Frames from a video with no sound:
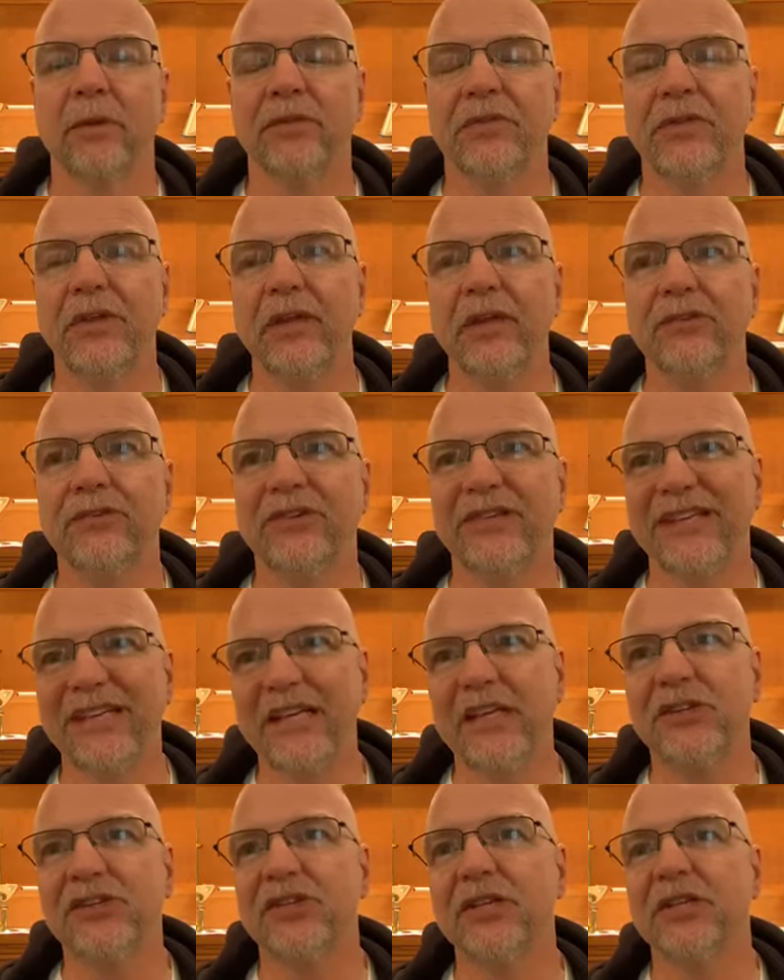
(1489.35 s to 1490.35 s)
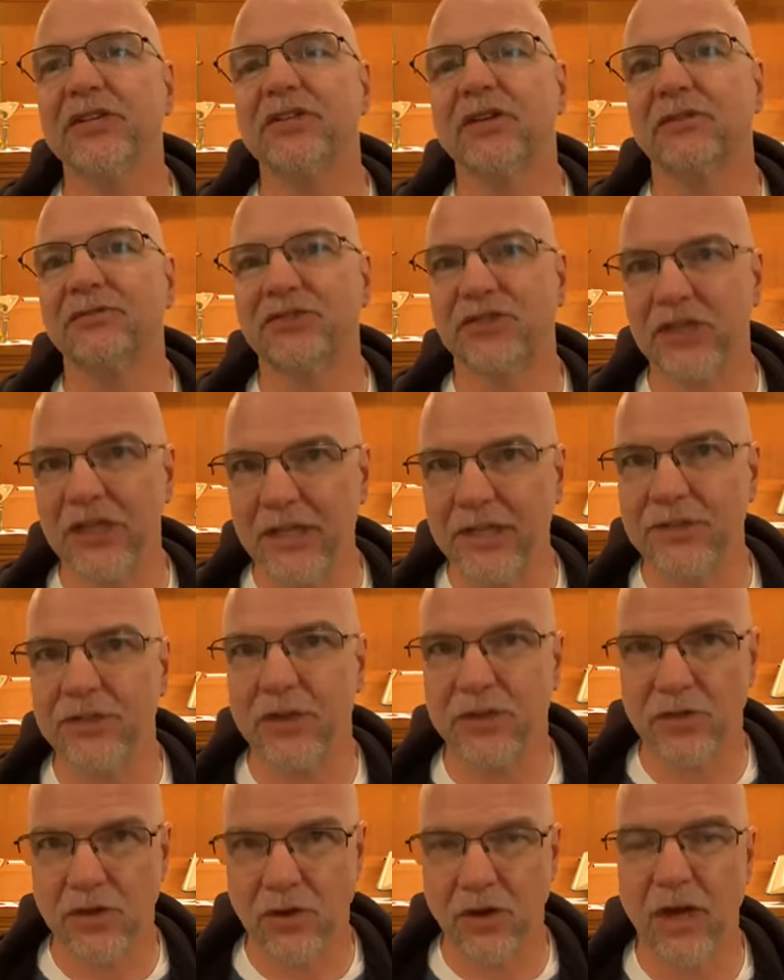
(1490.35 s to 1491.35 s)
But these teachings of
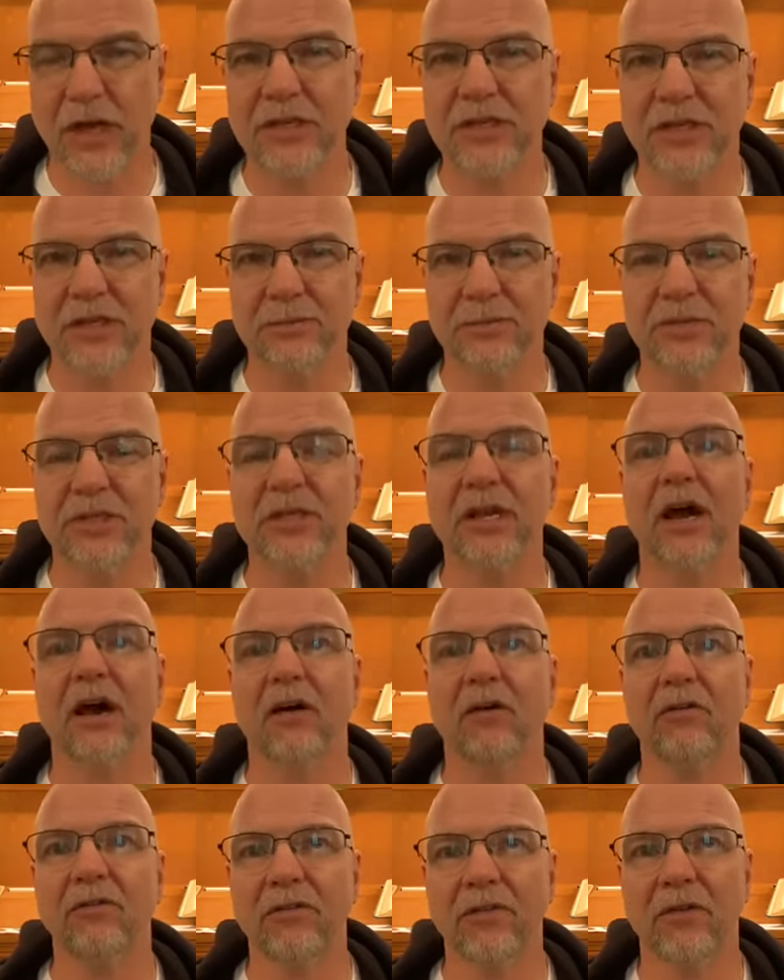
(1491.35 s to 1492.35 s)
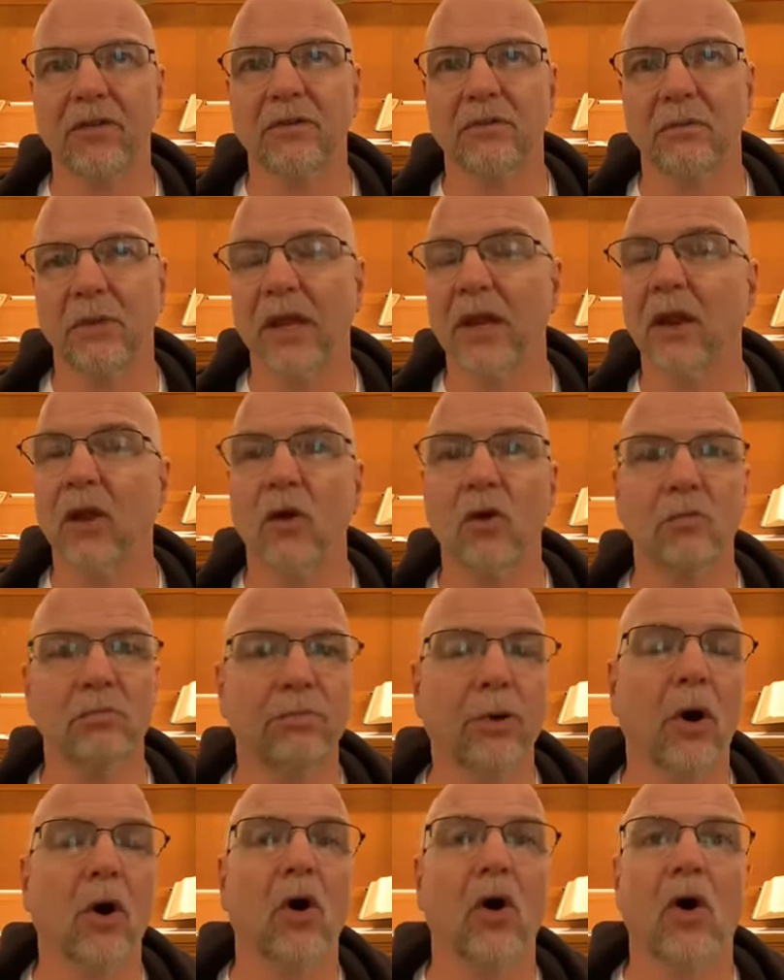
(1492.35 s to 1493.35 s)
Jesus Christ himself, let
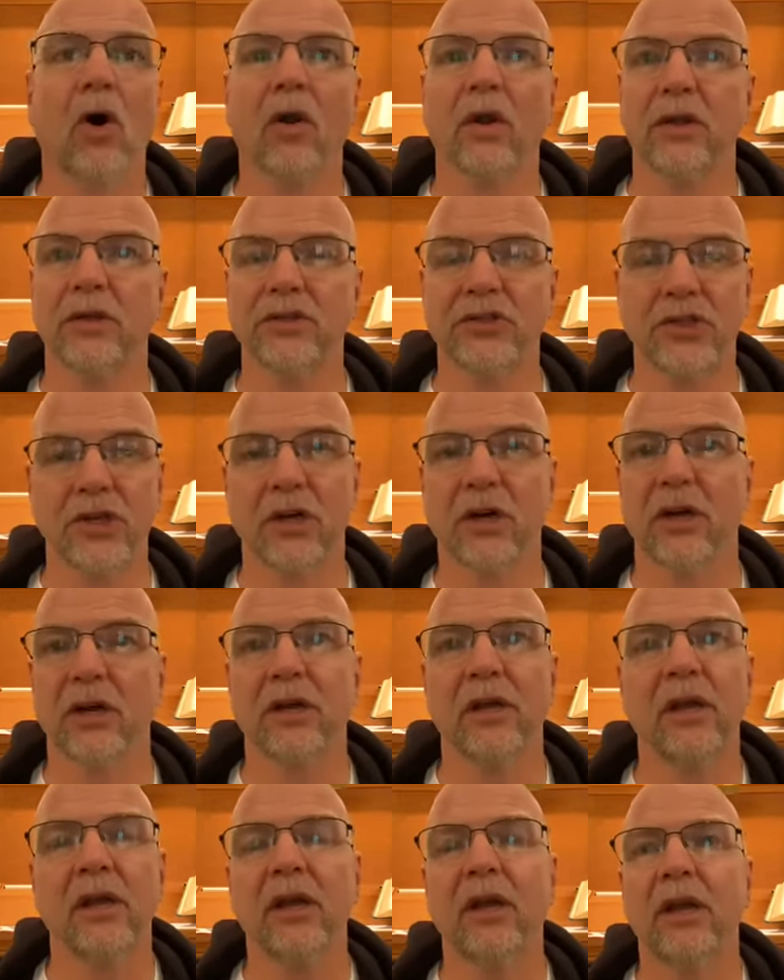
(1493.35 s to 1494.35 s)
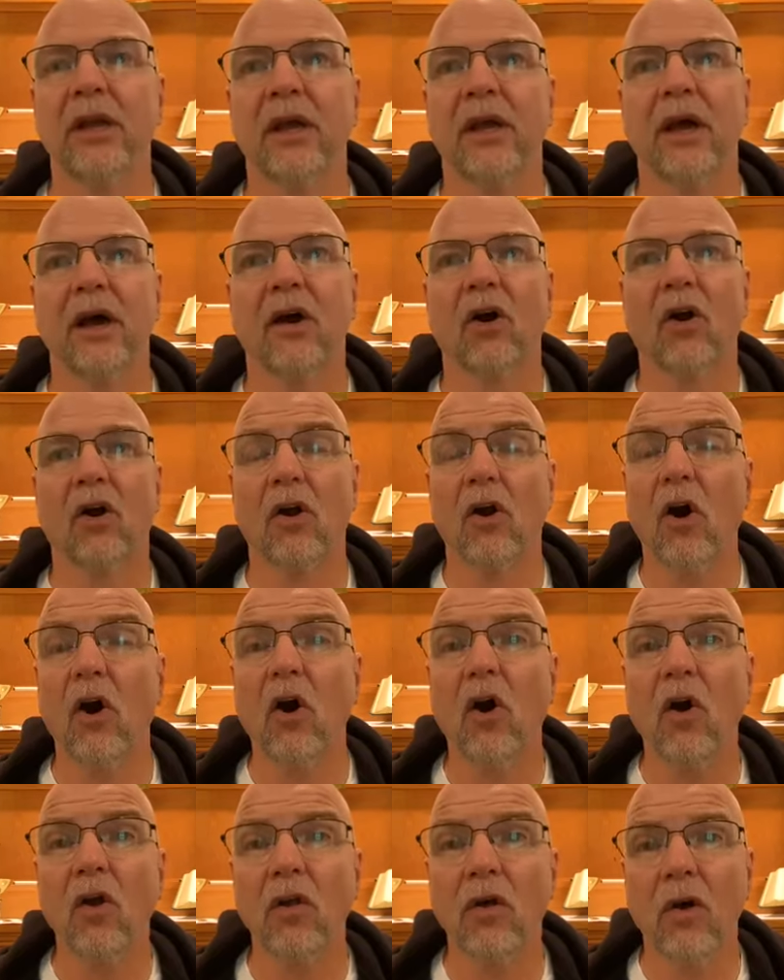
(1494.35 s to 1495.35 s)
alone Paul and John, are
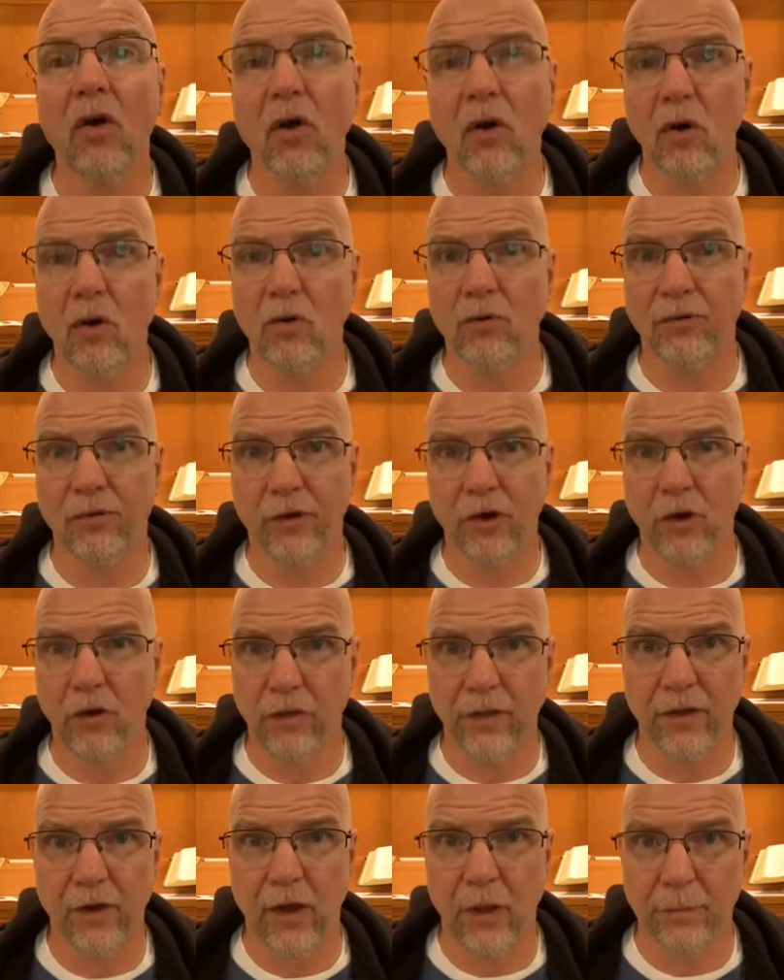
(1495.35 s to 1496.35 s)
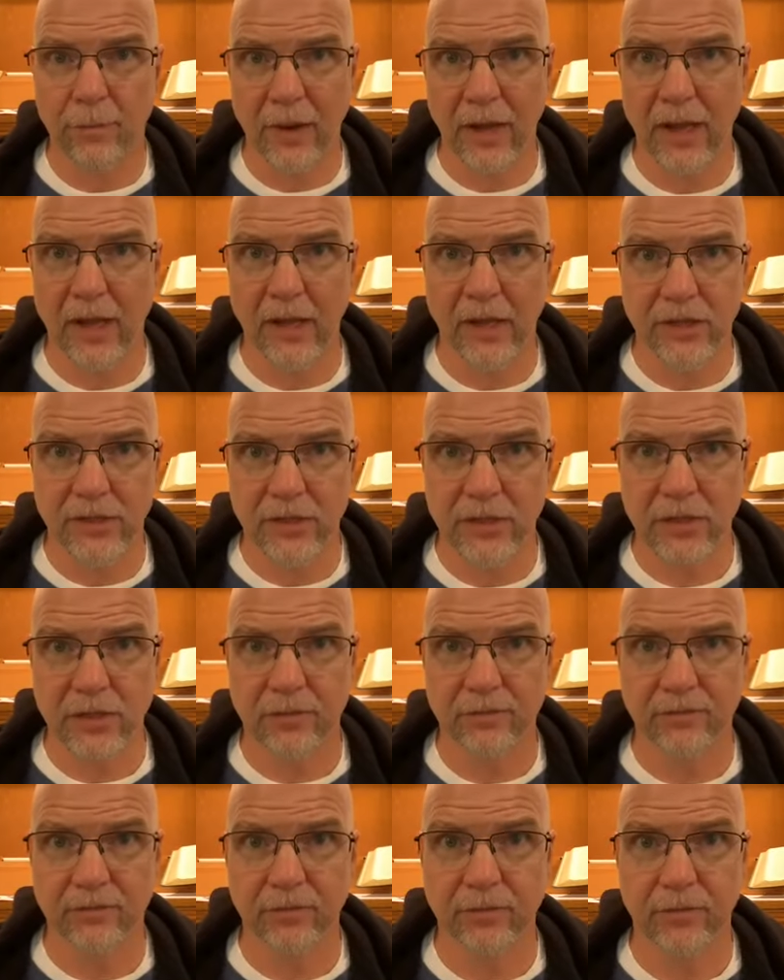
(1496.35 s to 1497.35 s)
all over the place.